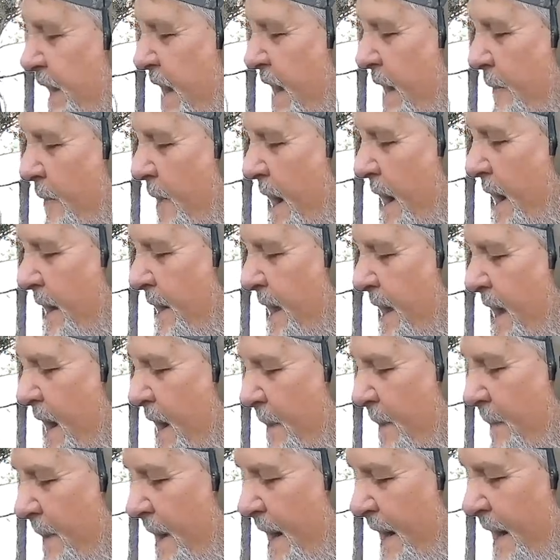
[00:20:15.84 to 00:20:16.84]
at right
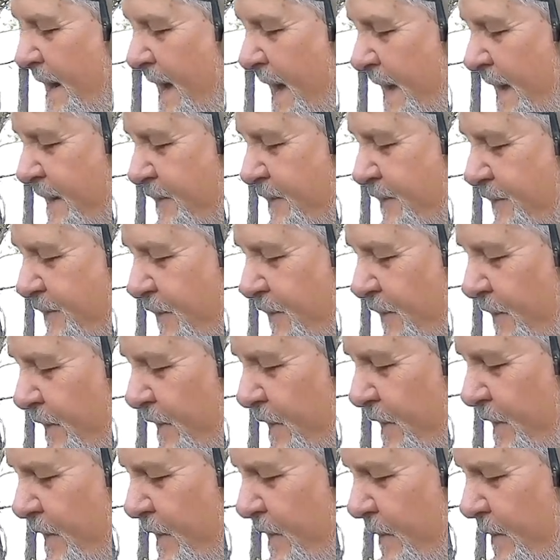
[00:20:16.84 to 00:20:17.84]
now, I got just a
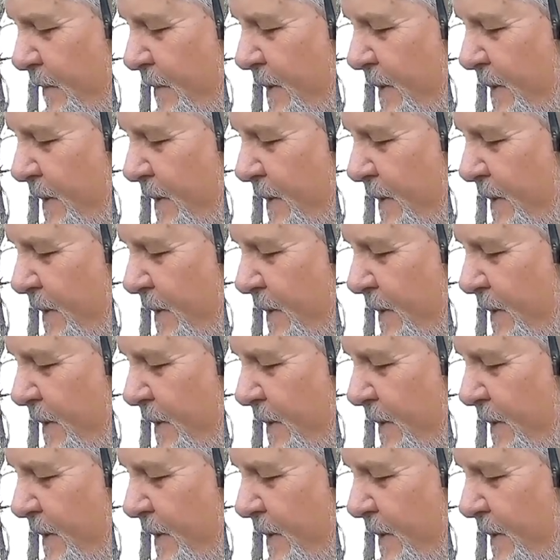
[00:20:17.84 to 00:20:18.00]
little